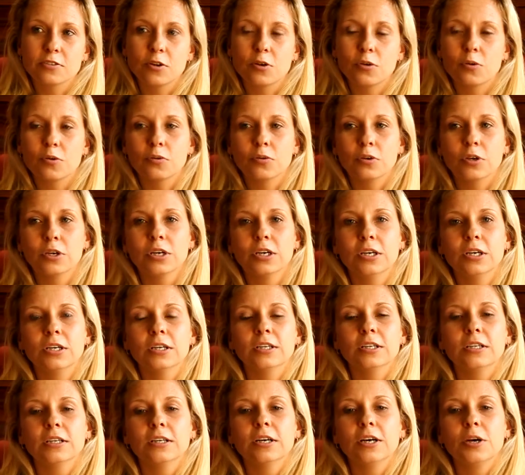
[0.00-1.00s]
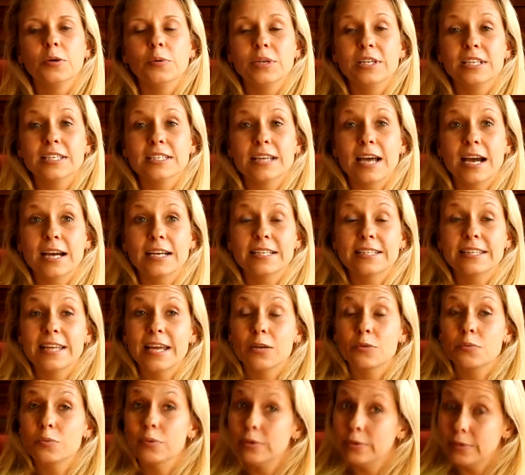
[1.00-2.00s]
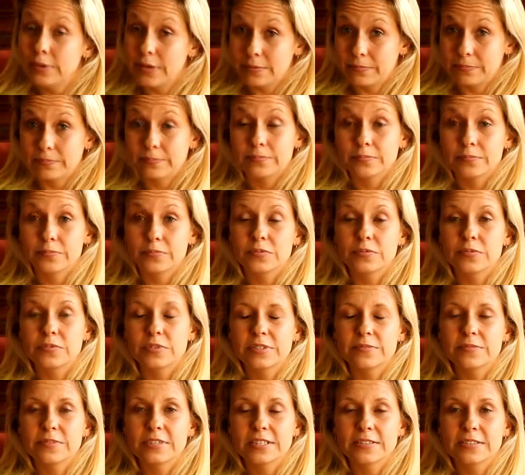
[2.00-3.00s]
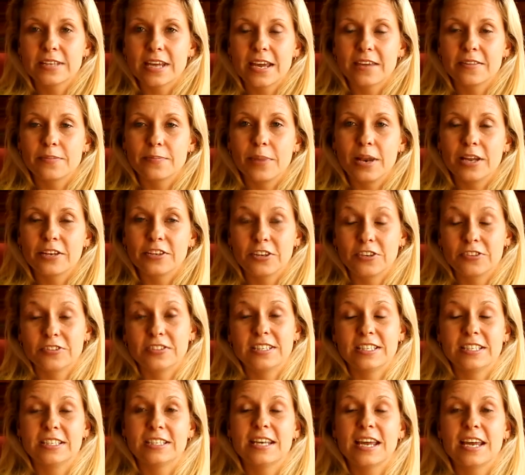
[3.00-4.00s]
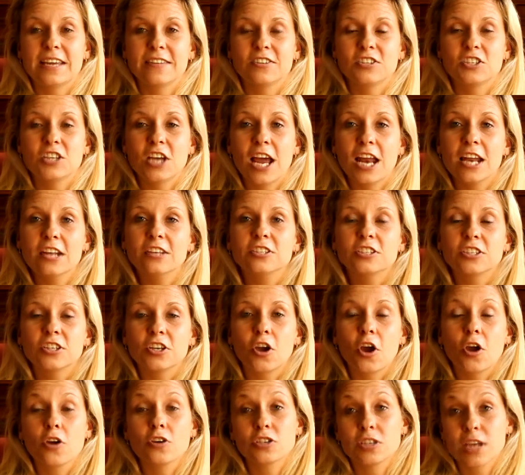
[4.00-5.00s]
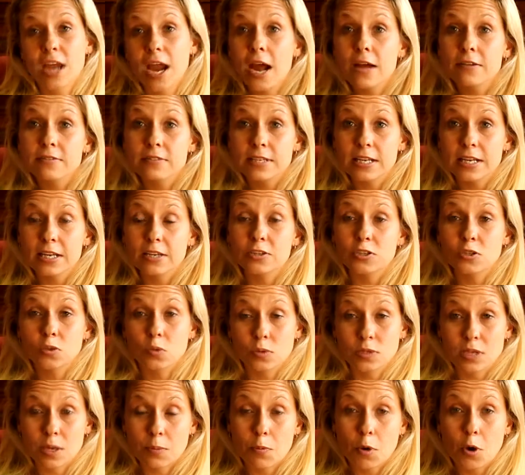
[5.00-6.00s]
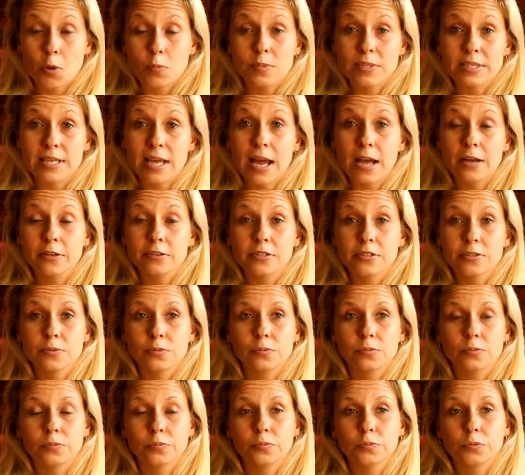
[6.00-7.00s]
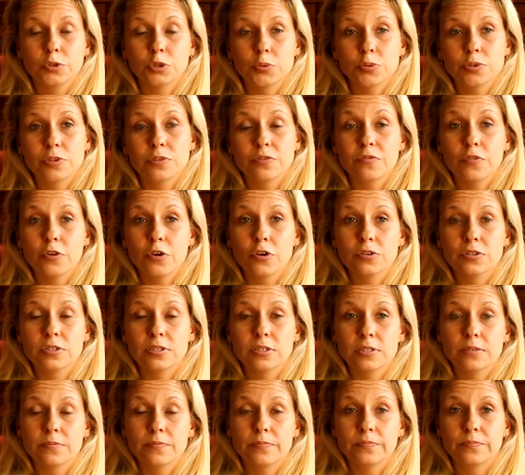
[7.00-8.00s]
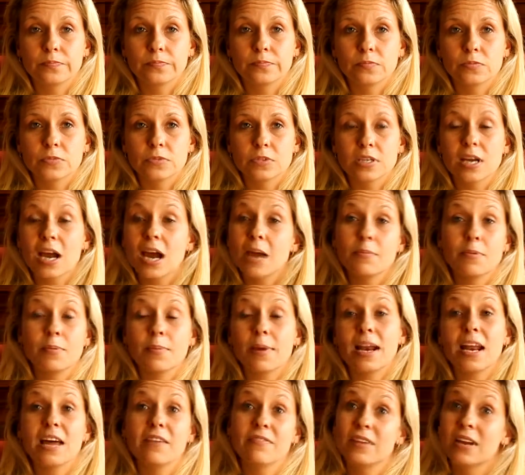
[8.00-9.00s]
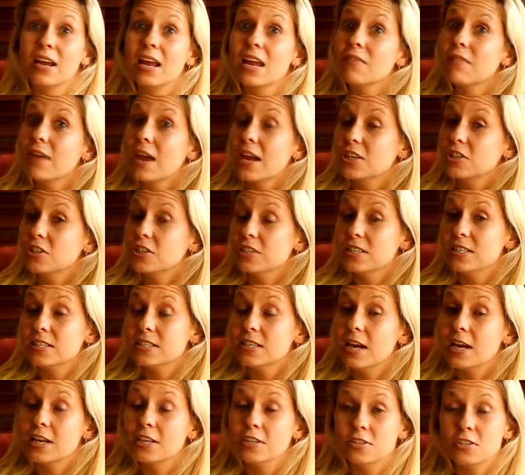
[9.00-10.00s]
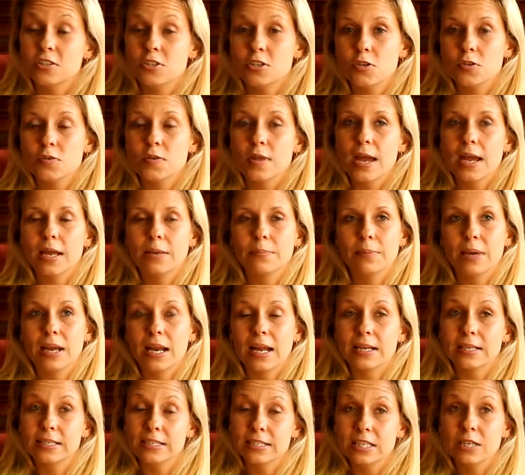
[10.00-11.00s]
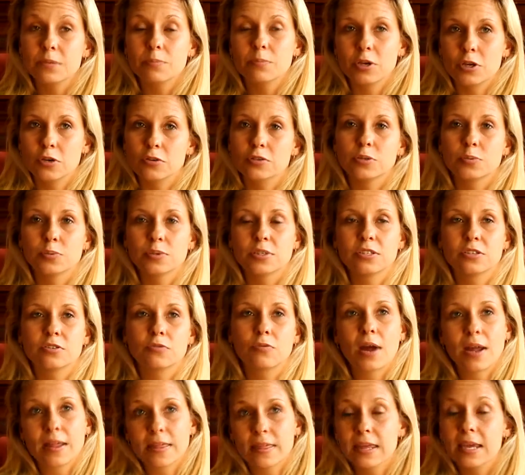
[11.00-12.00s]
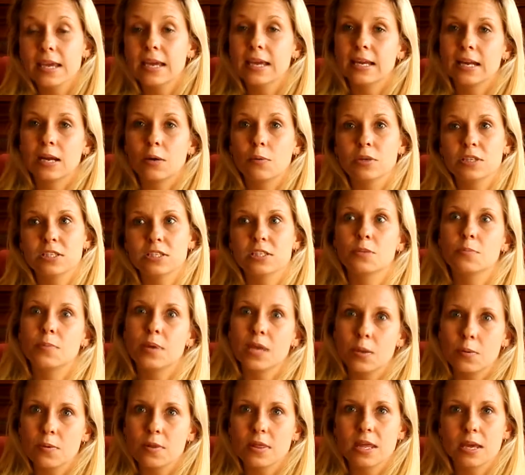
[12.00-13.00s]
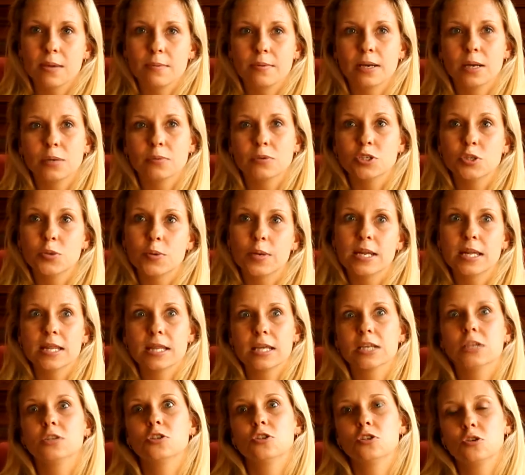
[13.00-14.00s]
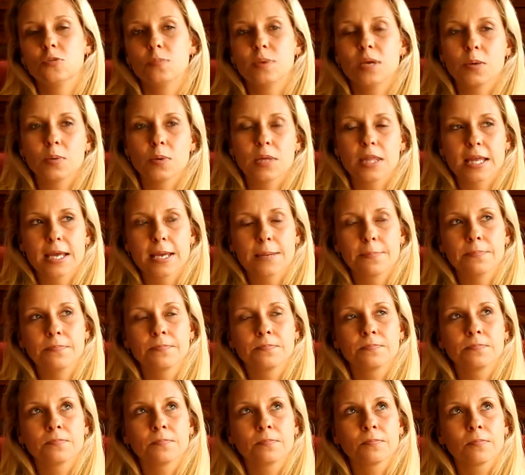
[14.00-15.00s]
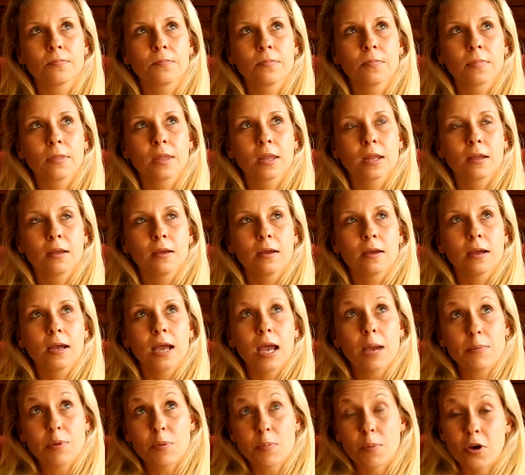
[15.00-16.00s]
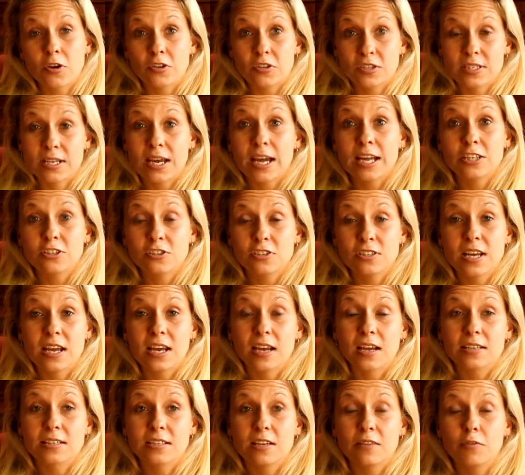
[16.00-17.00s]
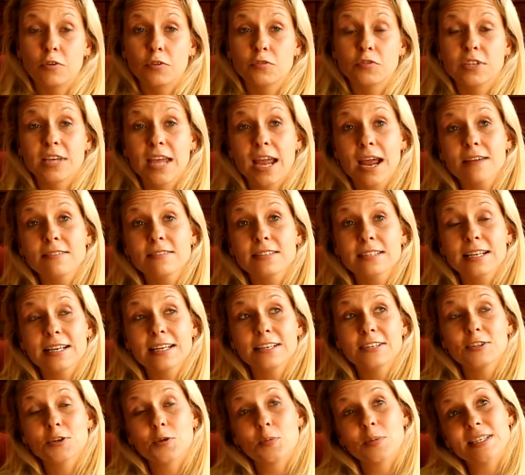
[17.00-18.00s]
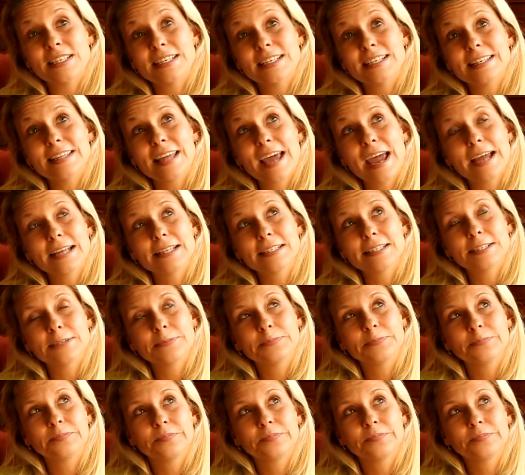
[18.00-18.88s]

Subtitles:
So we decided that we would take the challenge and go to counselling and sort our problems out, which was the first time in my life that I ever actually decided to do that. But I did it because it was the right thing and I wanted to be with him and I would do anything to be with him. And we both decided to take ourselves off to counselling, so we did that.